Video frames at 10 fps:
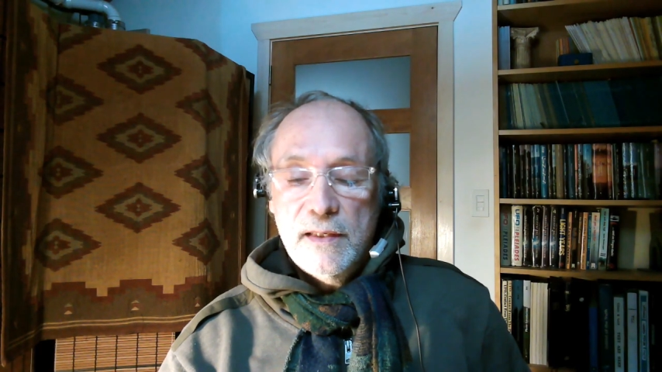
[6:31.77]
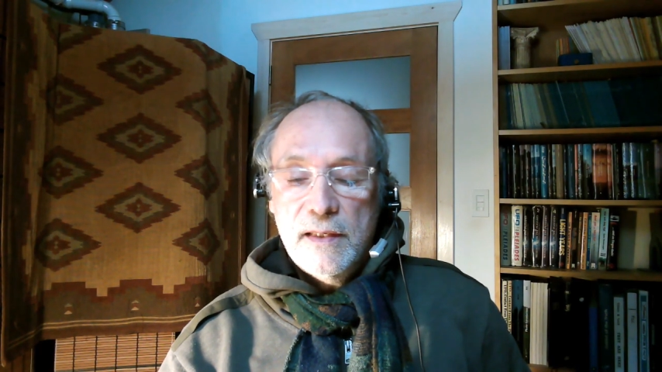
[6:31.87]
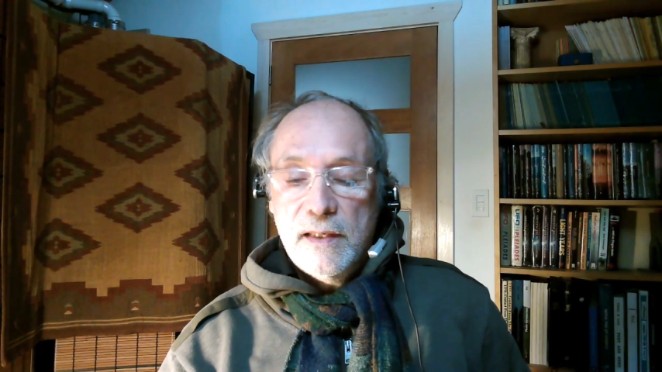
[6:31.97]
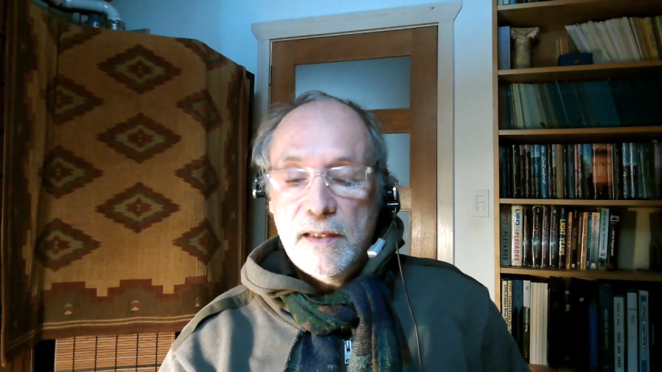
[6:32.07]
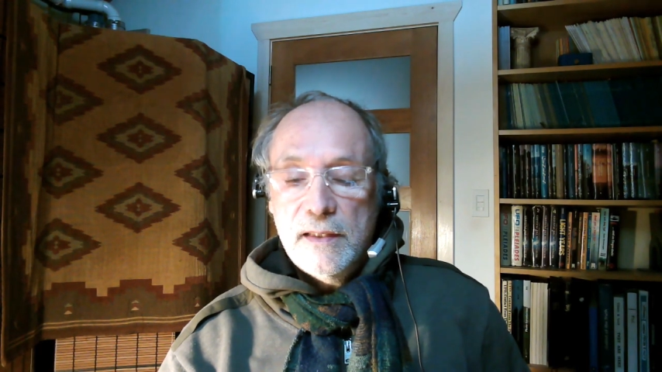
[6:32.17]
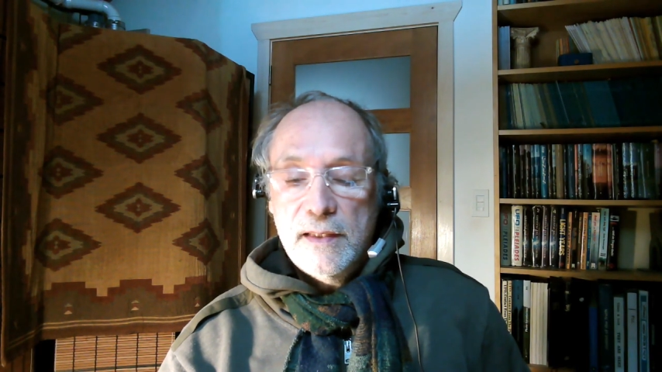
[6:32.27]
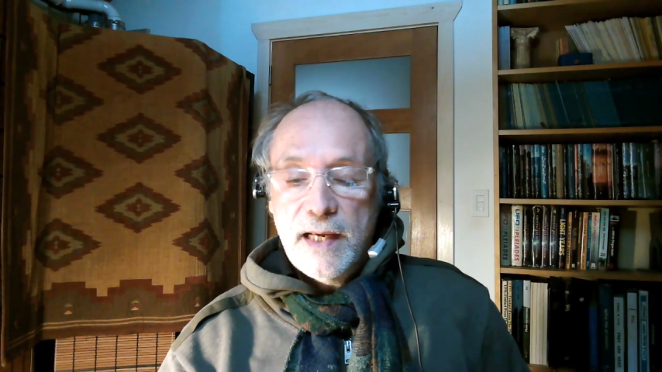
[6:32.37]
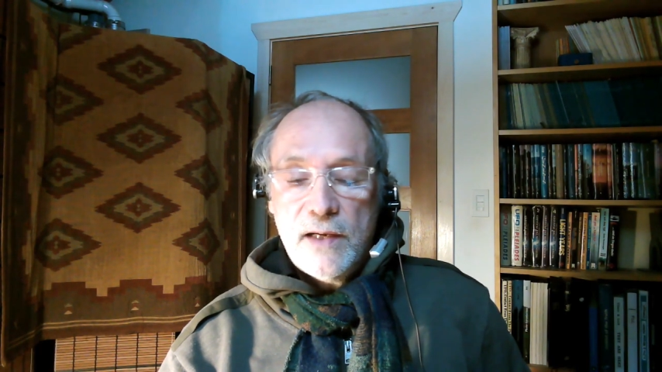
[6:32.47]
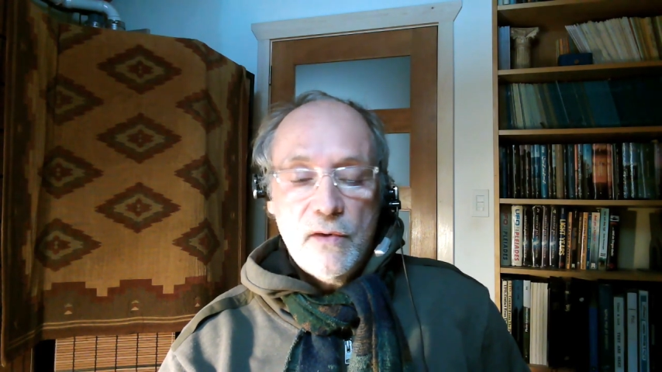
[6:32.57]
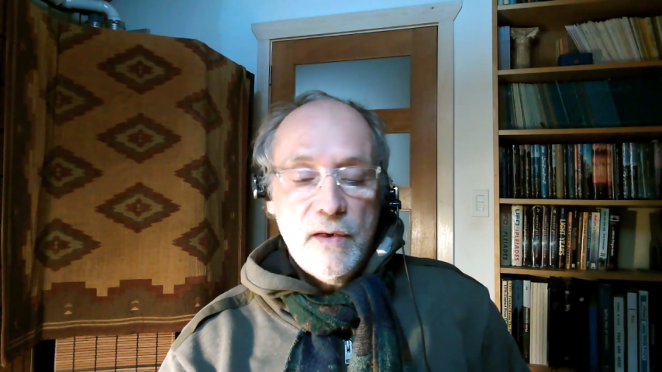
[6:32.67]
uh,
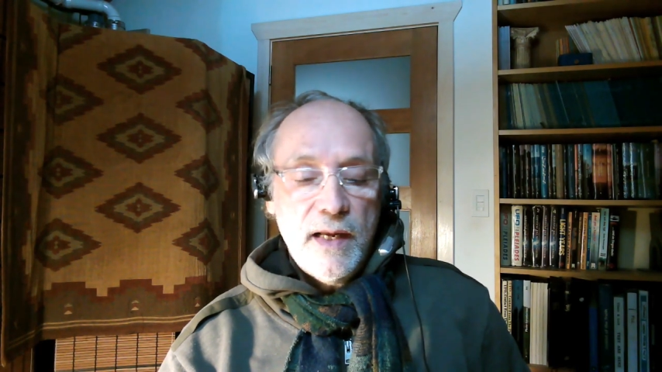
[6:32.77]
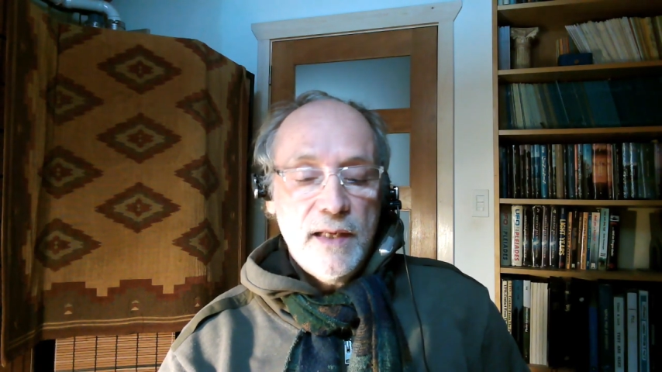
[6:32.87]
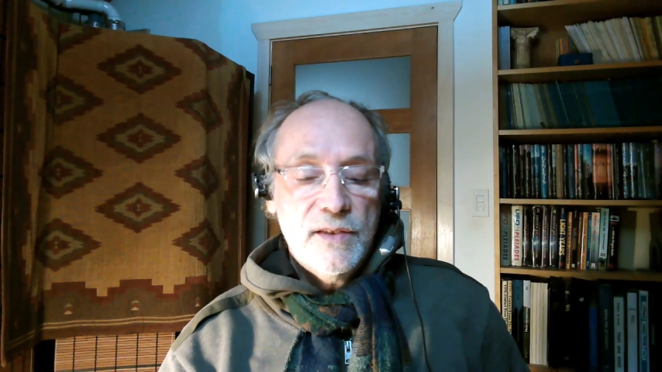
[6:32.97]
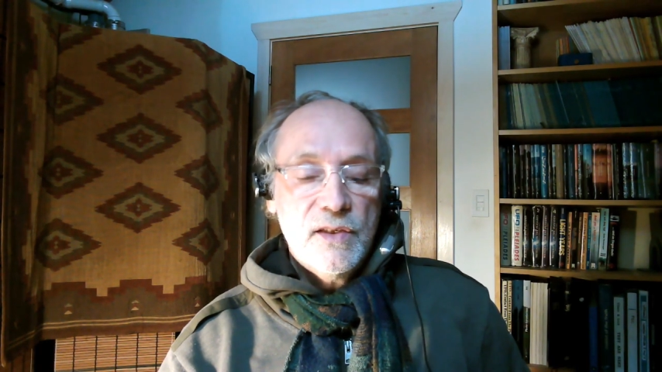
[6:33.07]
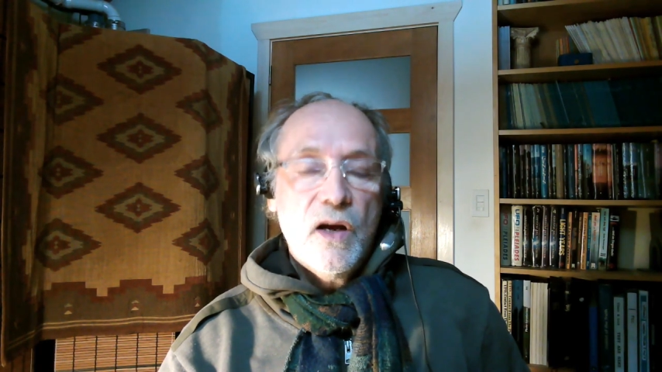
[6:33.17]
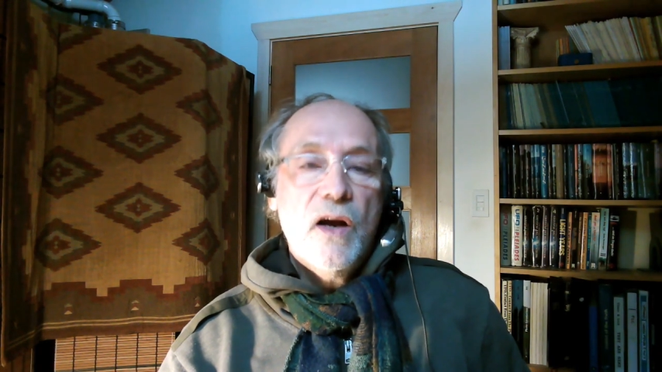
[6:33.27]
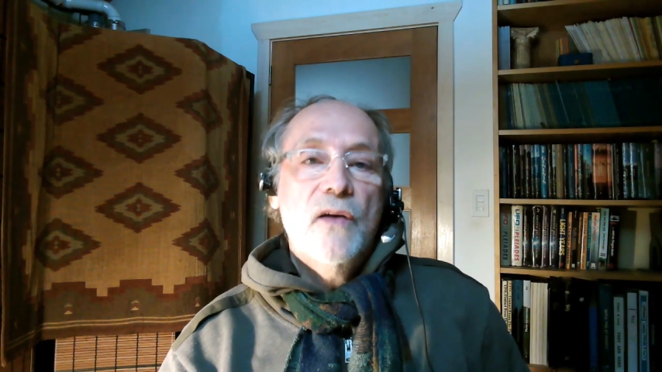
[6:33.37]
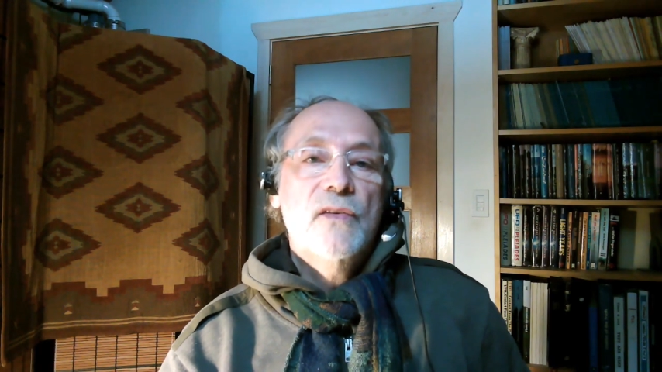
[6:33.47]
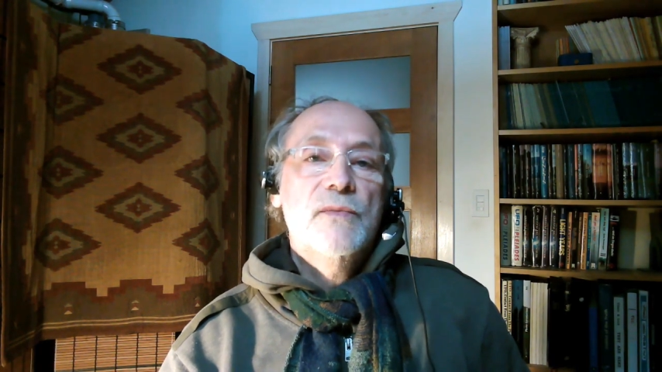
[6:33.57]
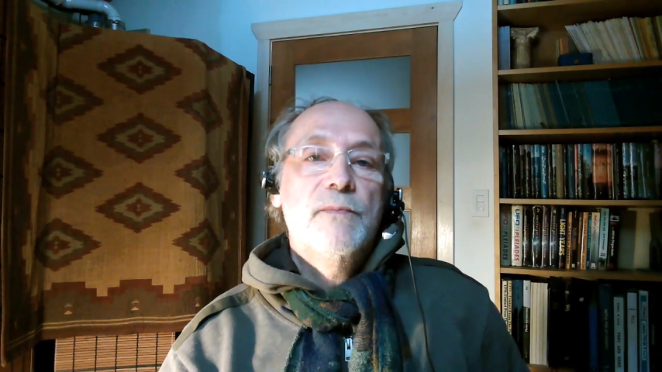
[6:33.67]
neck or head
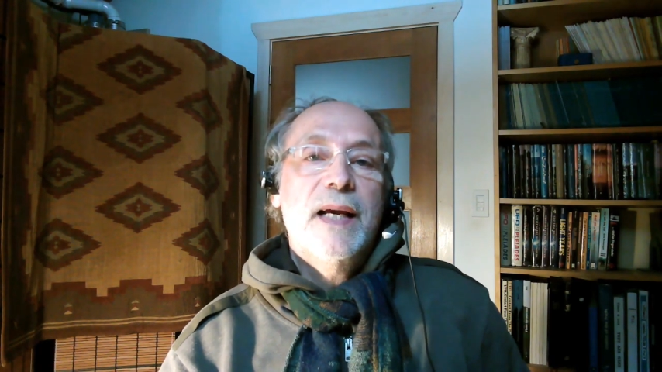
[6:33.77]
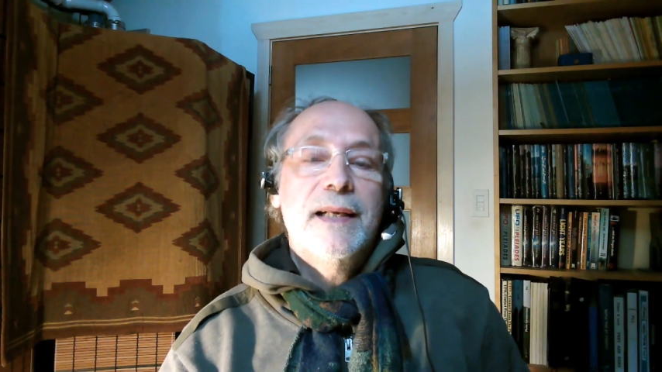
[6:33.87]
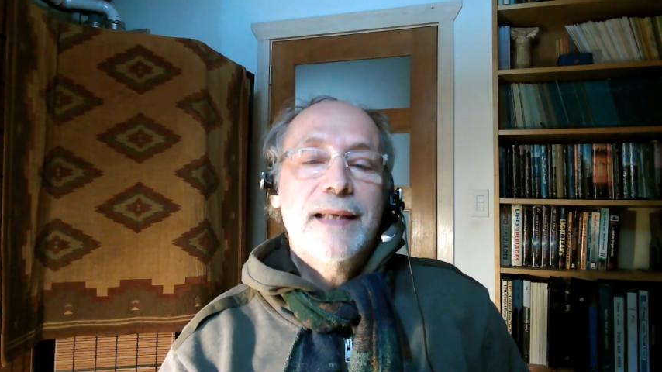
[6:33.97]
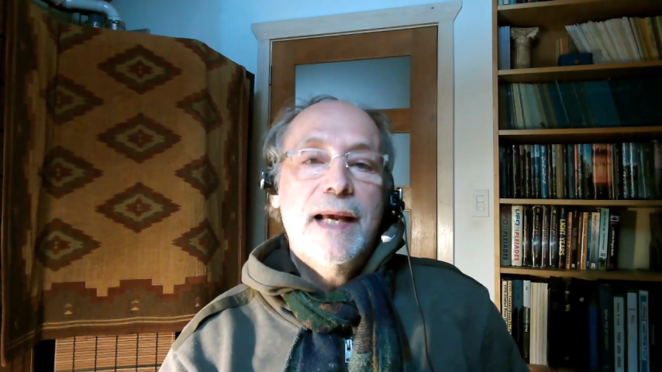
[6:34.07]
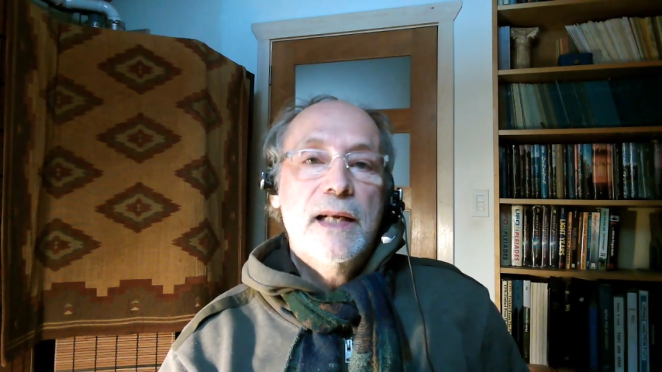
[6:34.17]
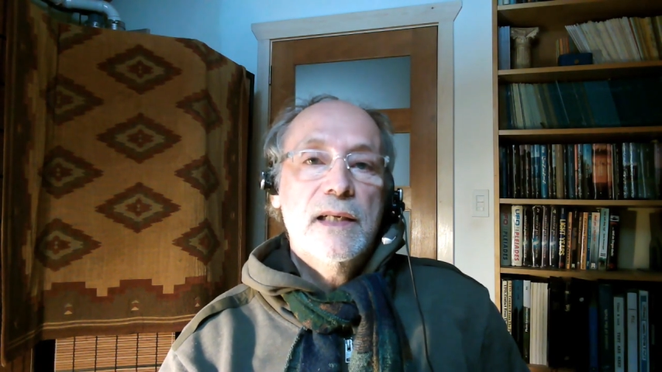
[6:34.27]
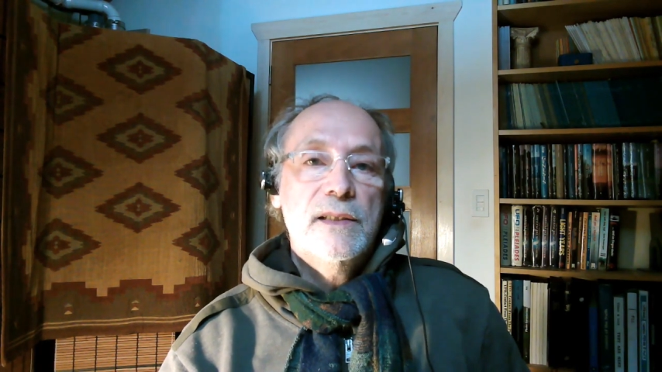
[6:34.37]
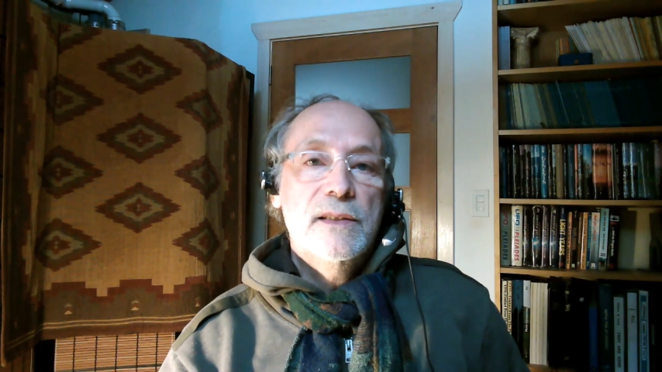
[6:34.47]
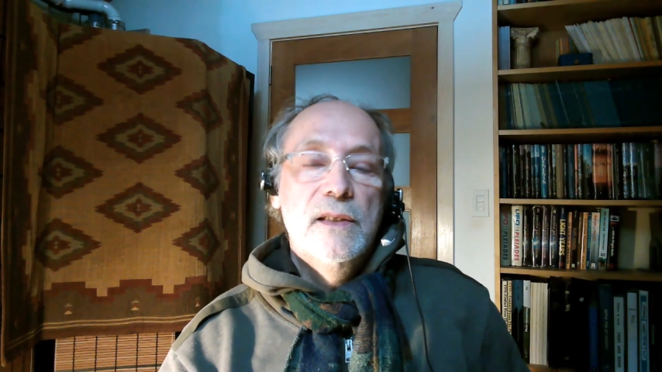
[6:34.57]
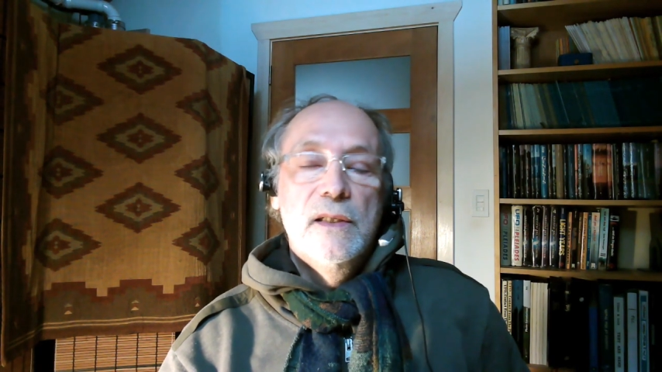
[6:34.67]
scarves,
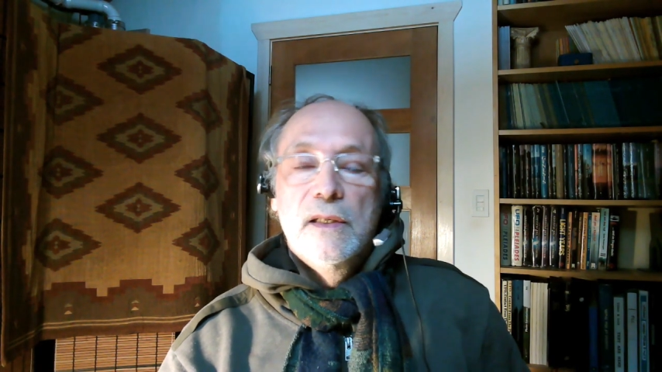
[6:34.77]
bandanas.